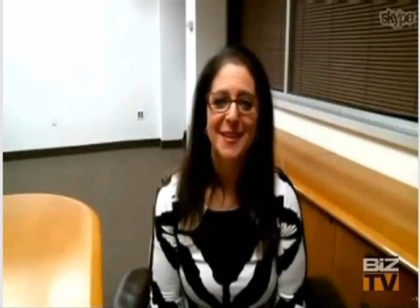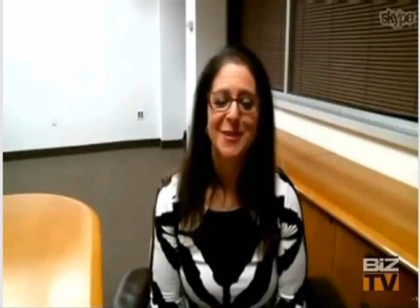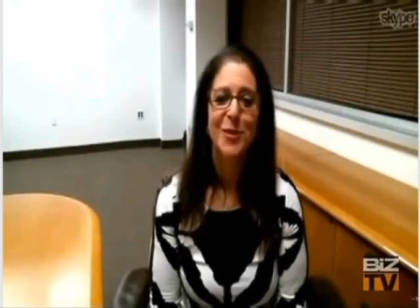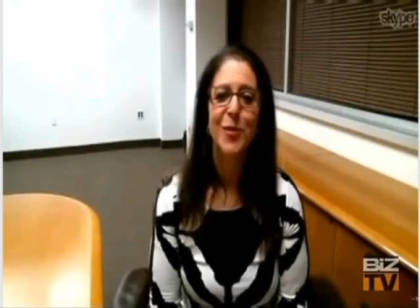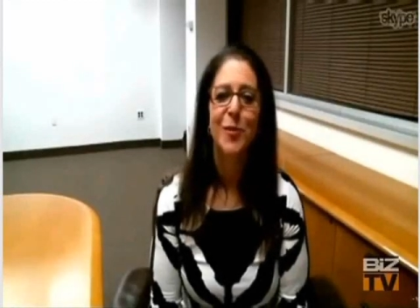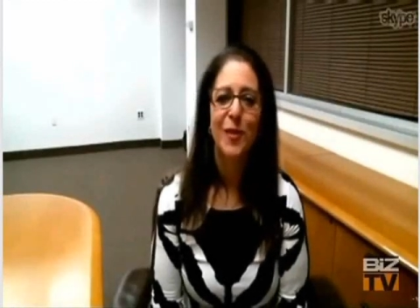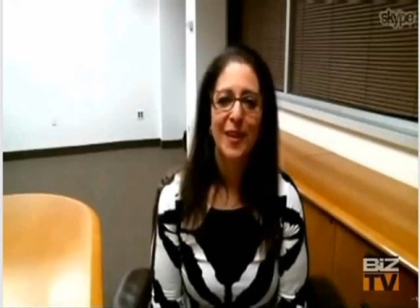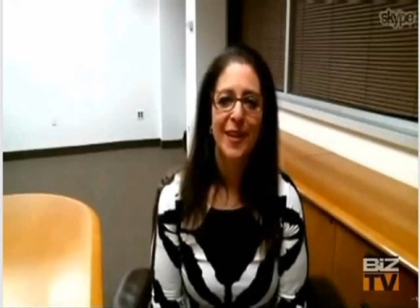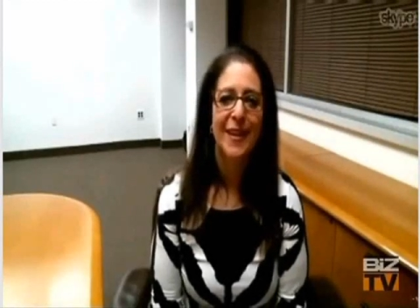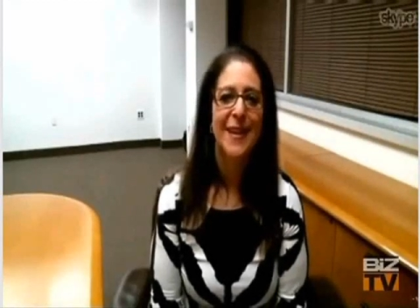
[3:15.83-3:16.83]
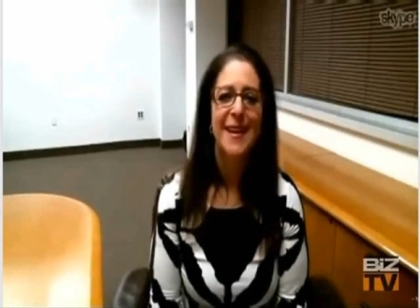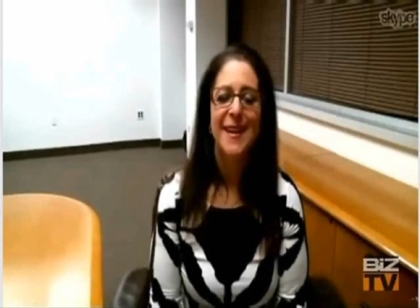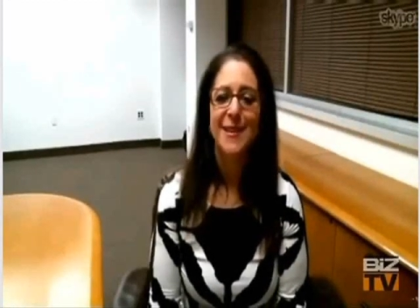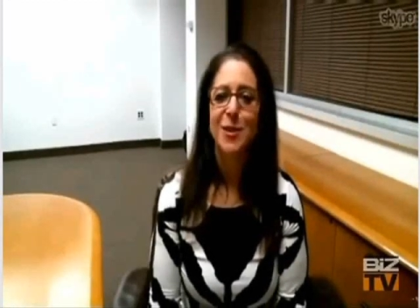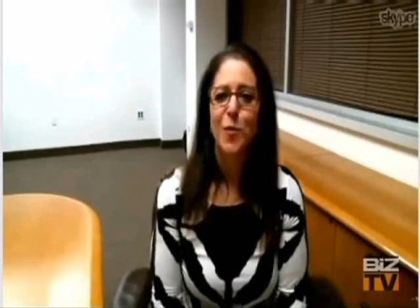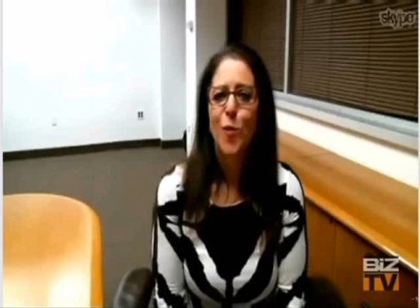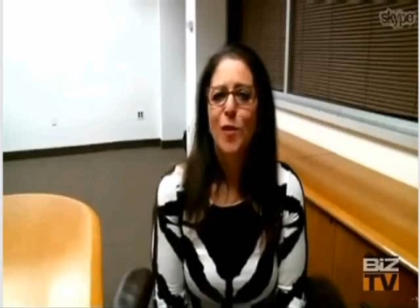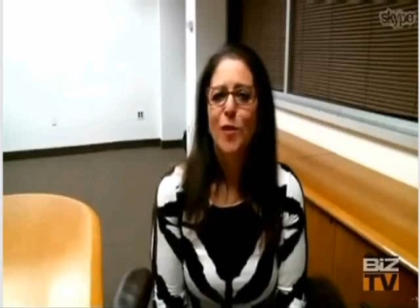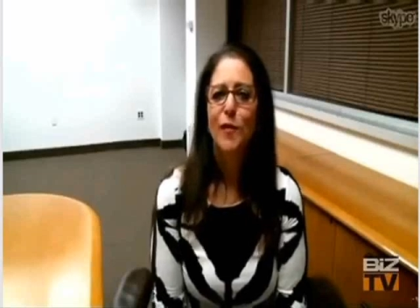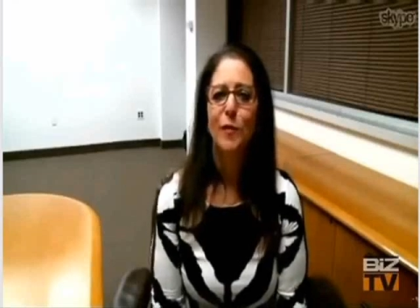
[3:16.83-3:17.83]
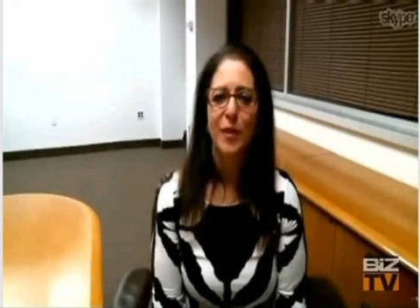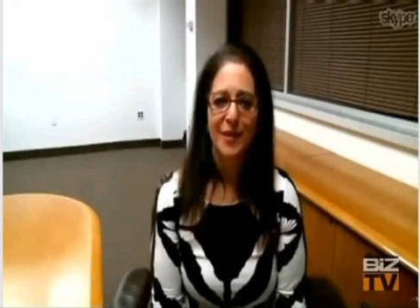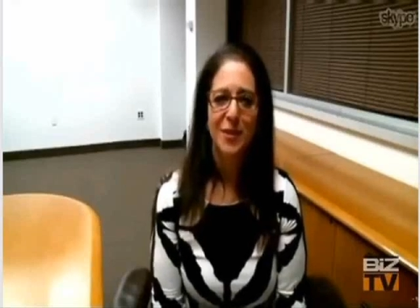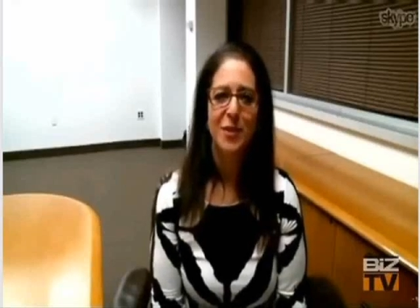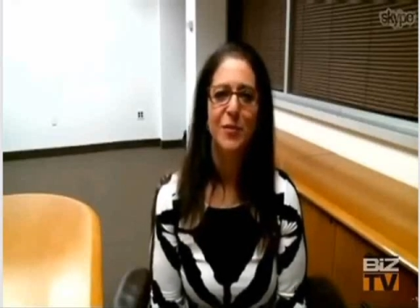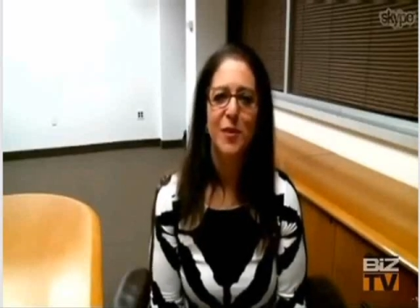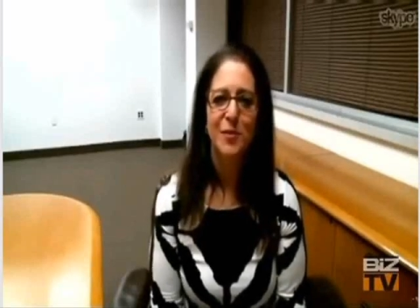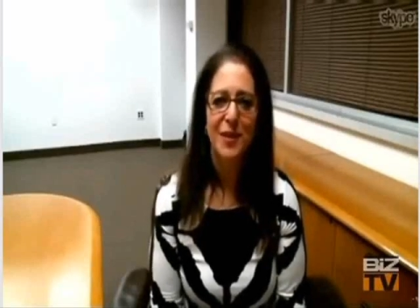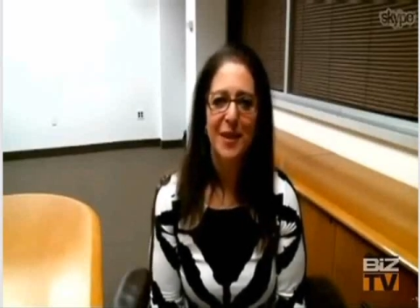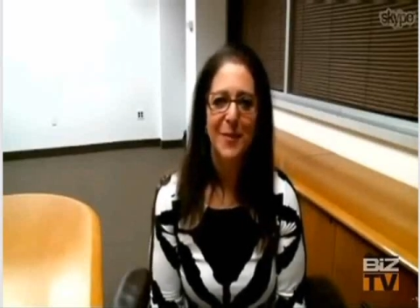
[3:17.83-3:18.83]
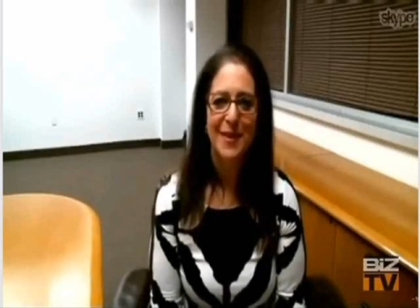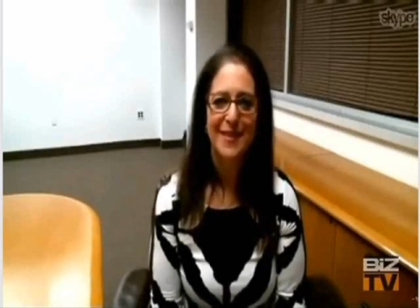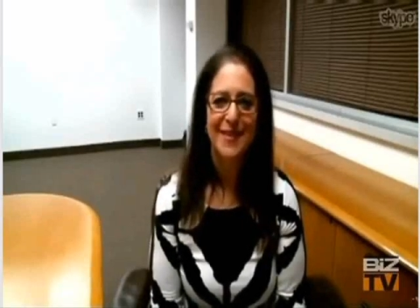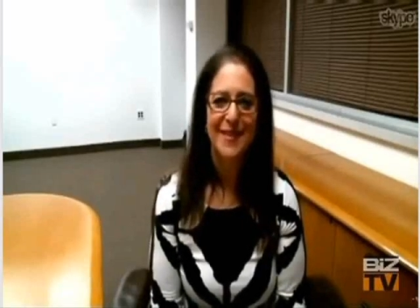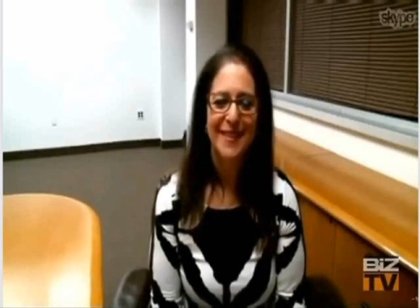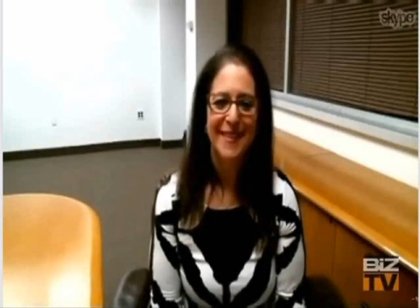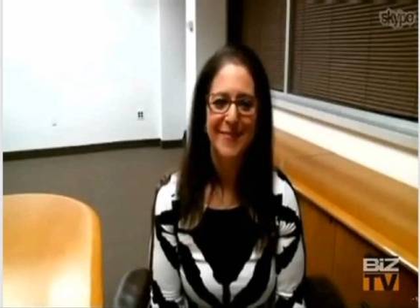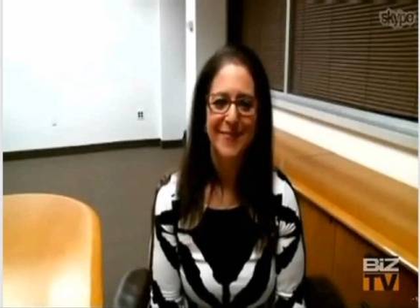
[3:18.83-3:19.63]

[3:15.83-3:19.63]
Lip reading: So it really is a wonderful place to grow diamonds.